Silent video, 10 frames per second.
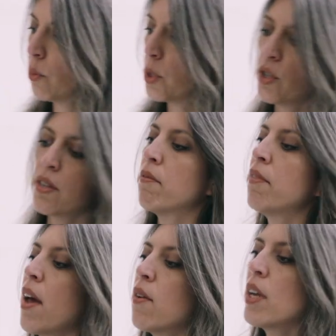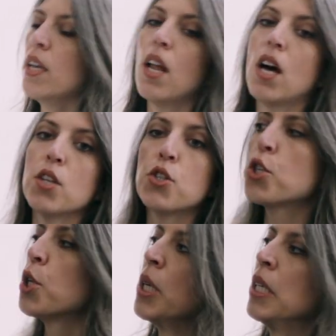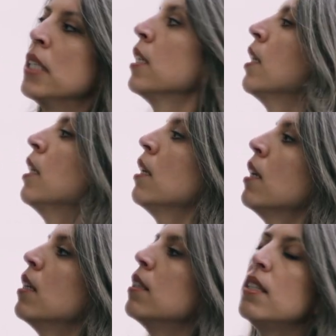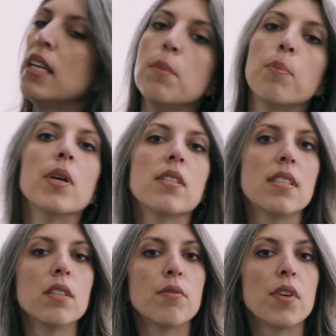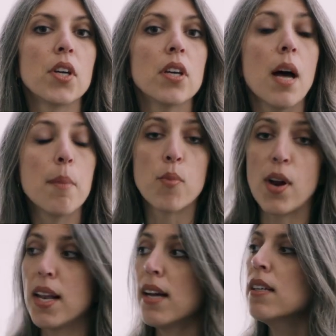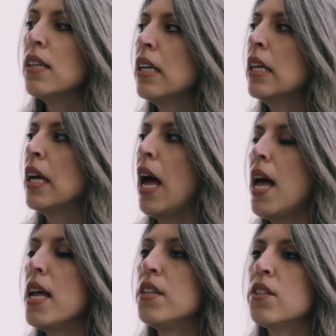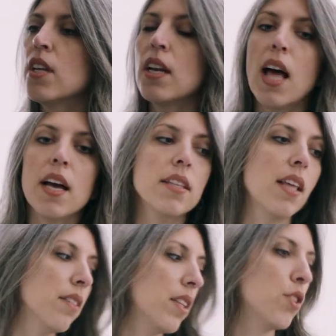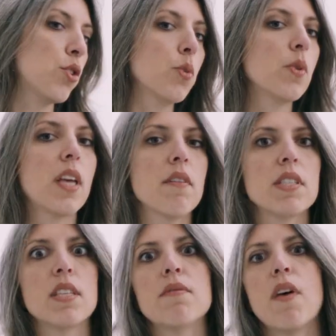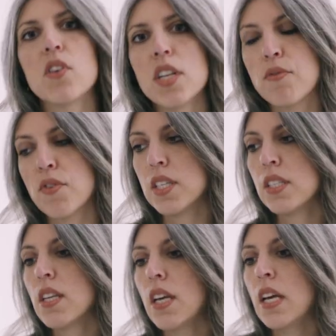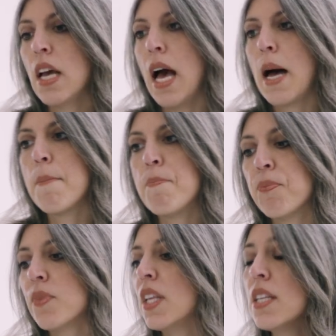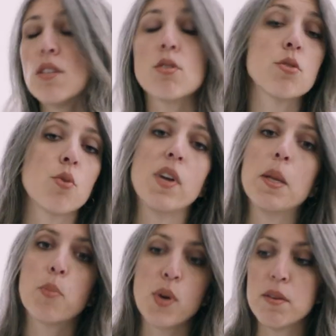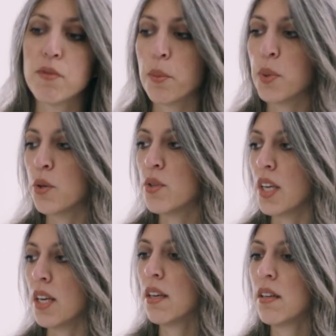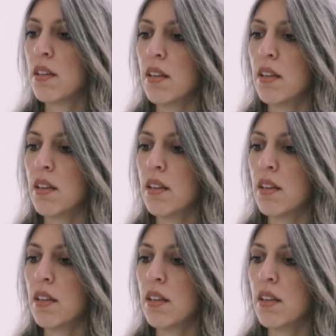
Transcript: which is a very large deep silver umbrella, and the light that these two will give us is very different. This is also really brilliant for beauty.